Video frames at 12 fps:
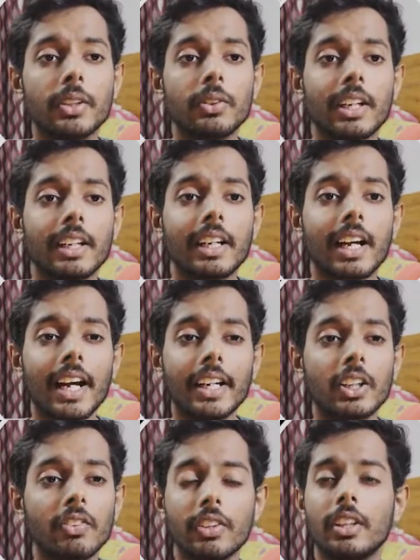can kind
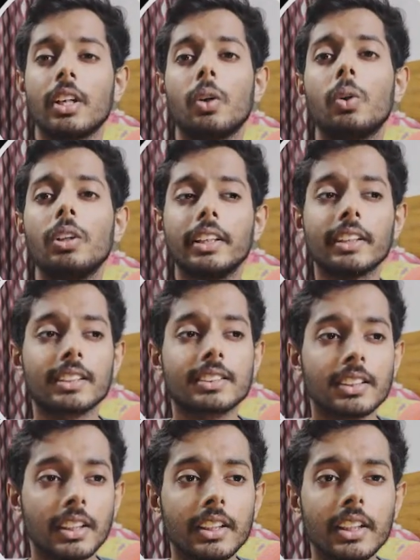of run a whole Linux
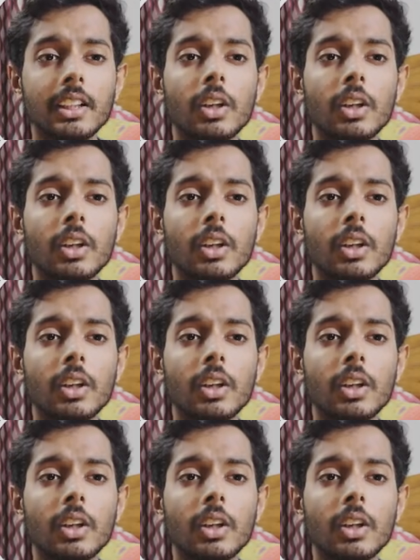kernel